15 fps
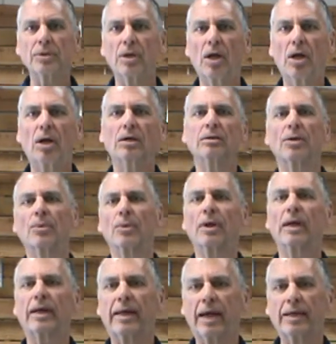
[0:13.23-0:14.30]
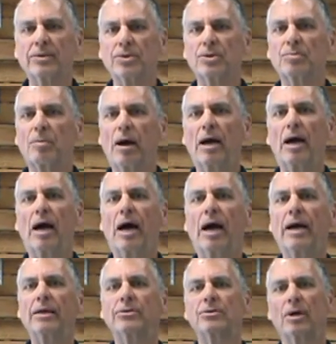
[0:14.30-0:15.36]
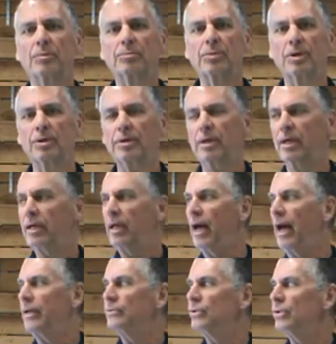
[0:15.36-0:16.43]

along that really catches my eye. Something that I